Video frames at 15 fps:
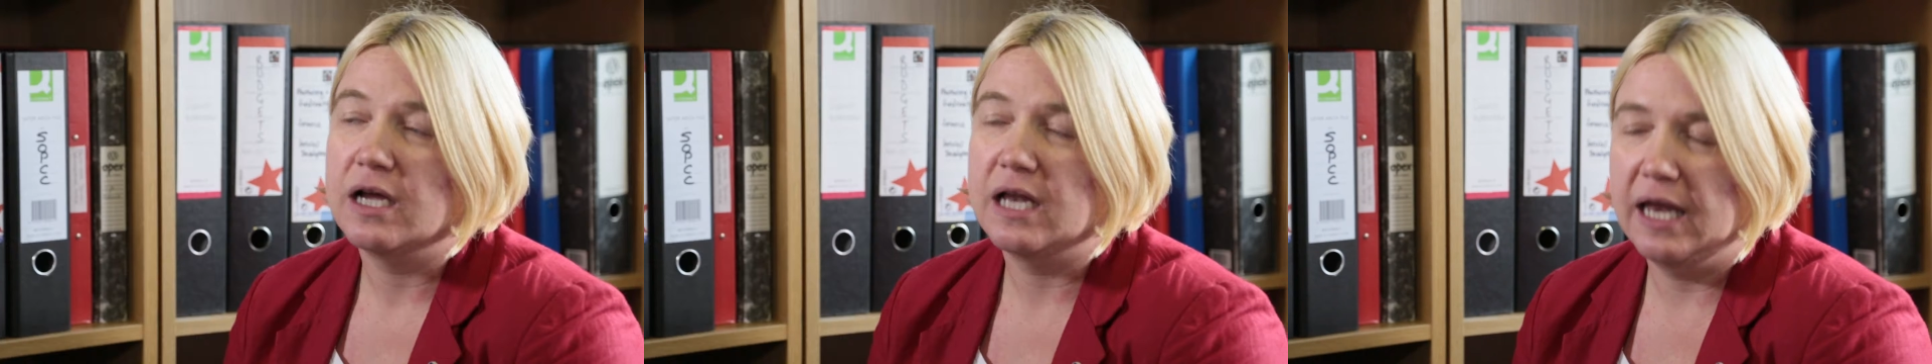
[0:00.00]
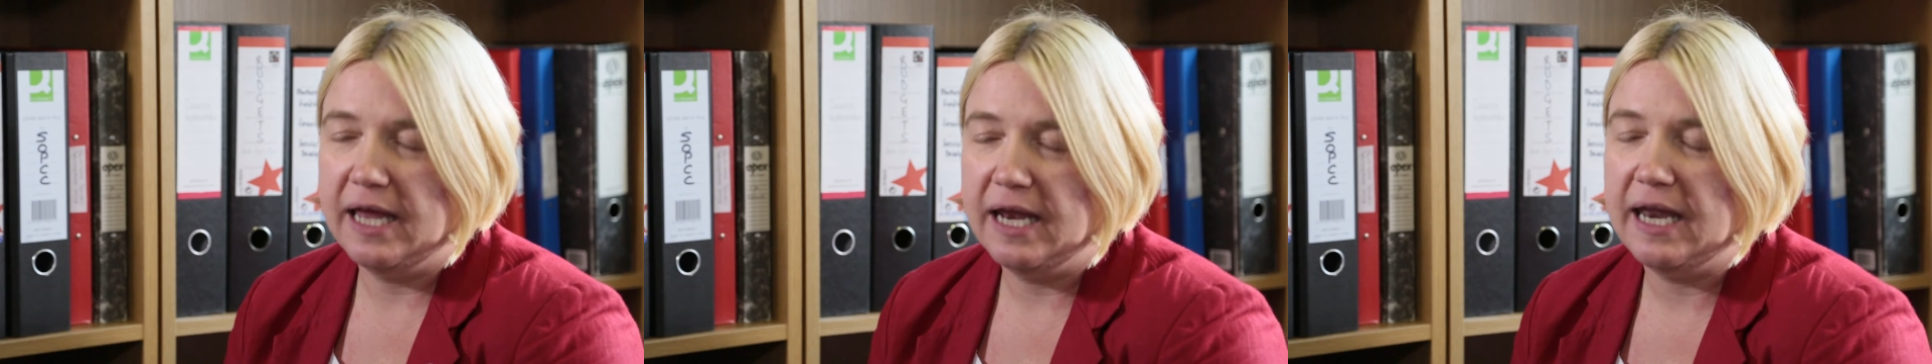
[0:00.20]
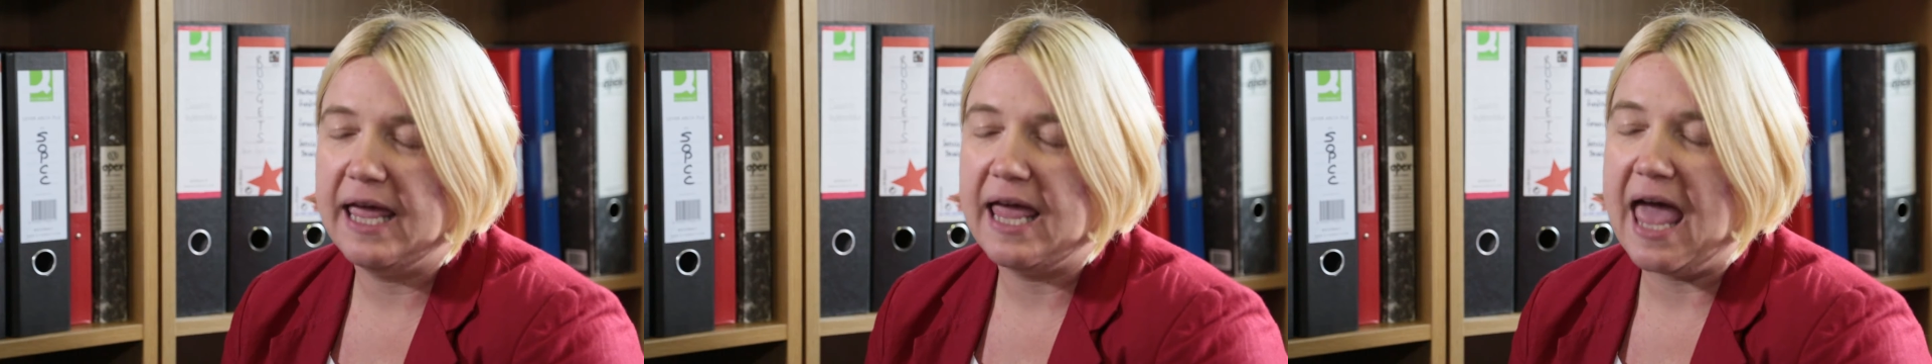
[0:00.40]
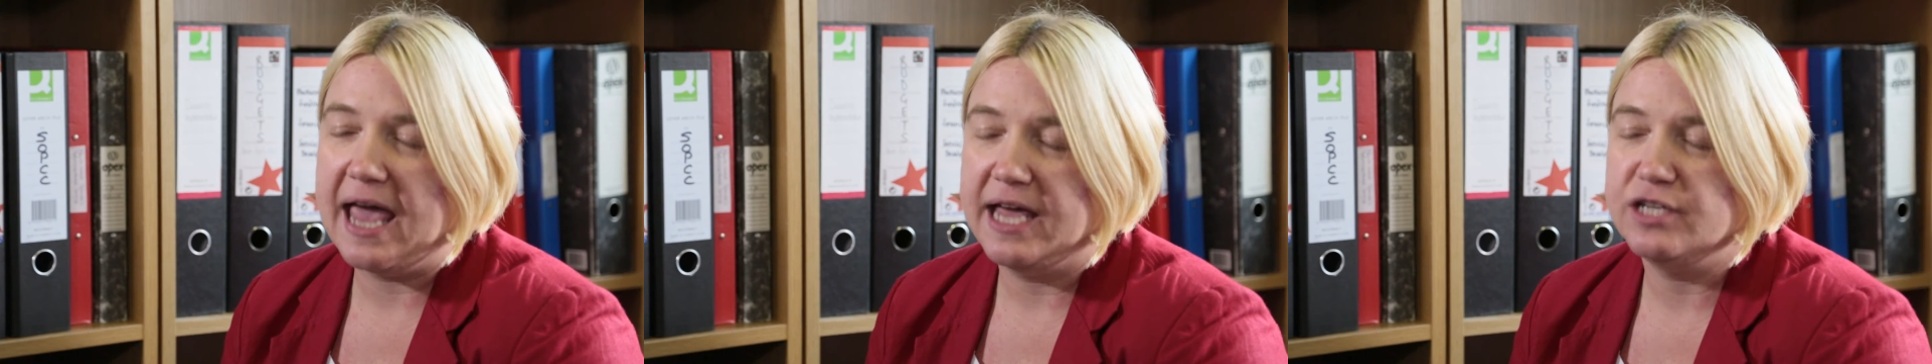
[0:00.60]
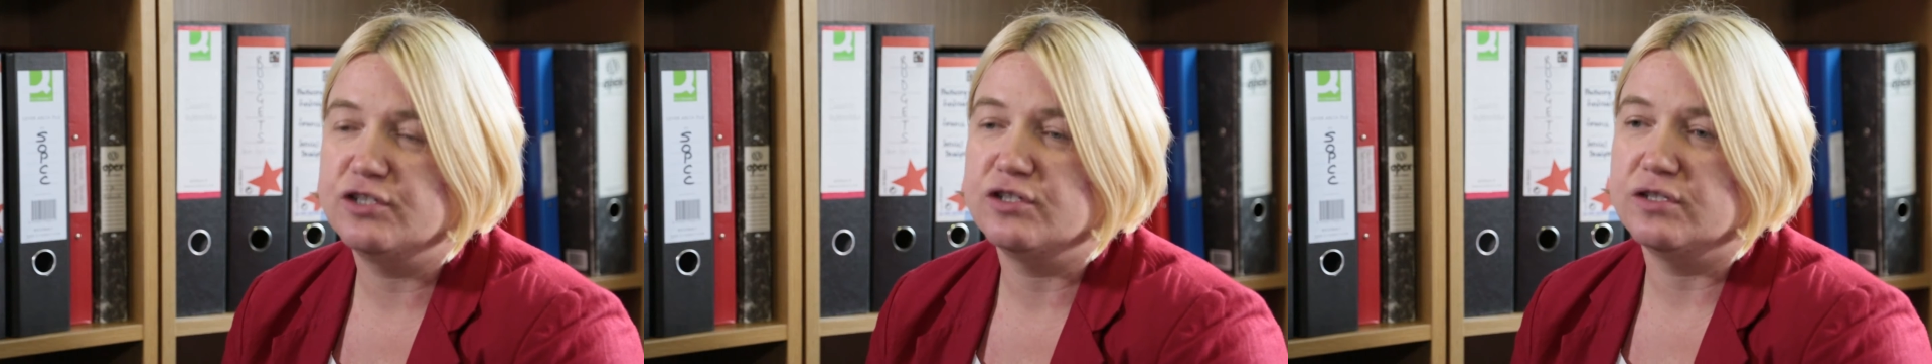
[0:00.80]
Clearly,
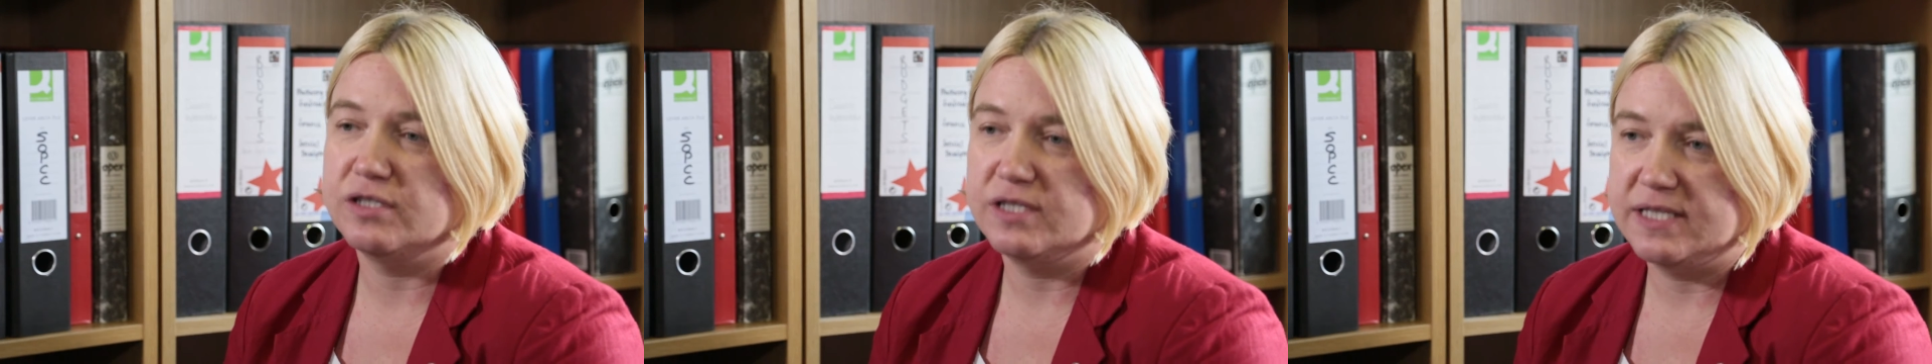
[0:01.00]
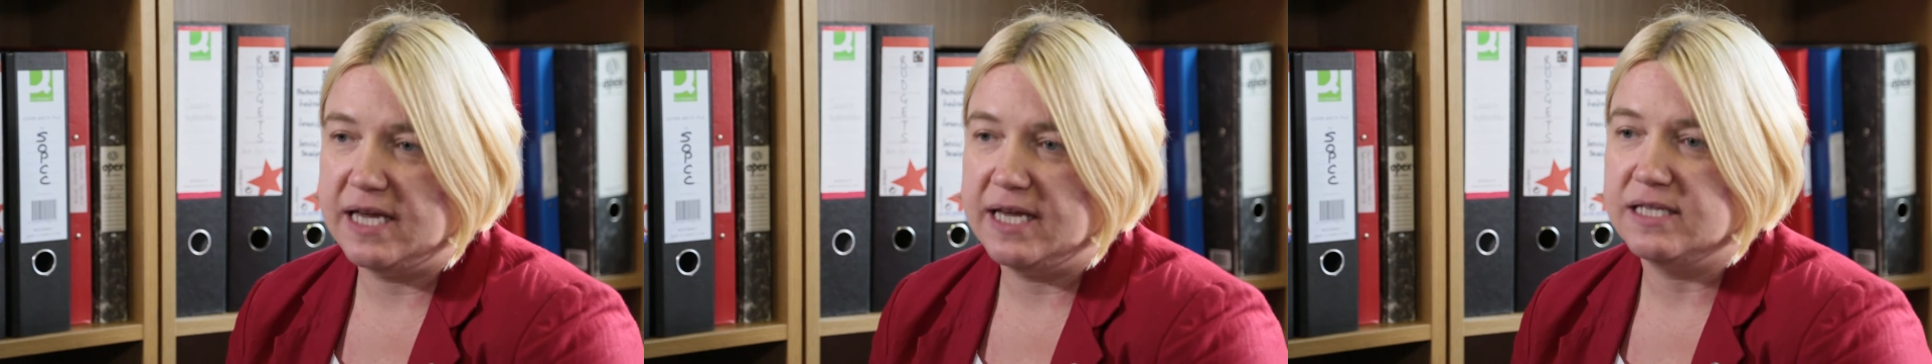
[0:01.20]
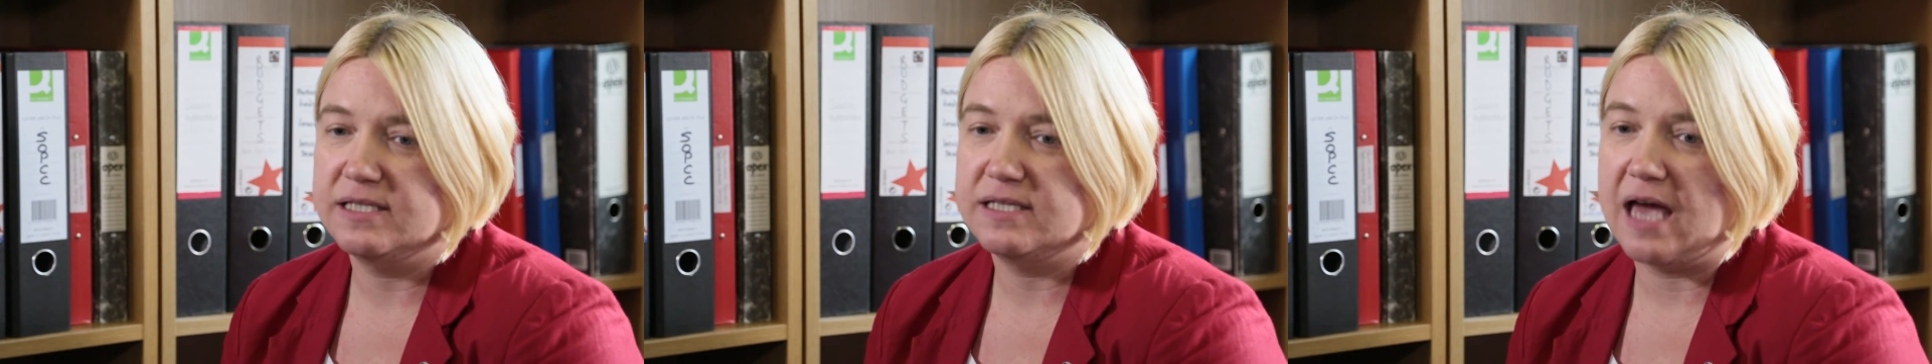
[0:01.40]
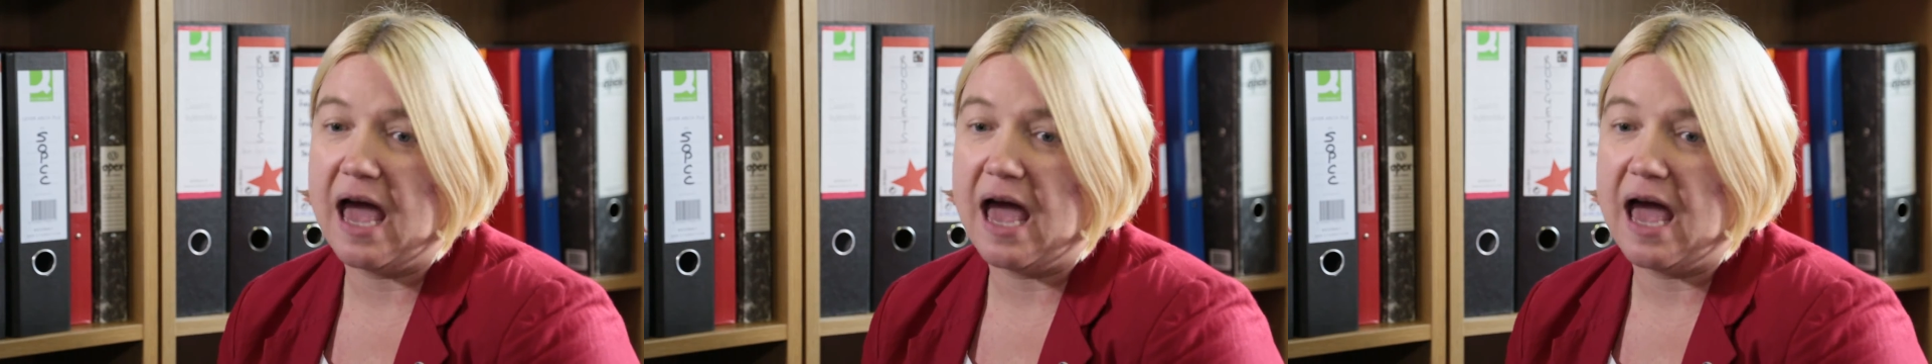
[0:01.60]
agencies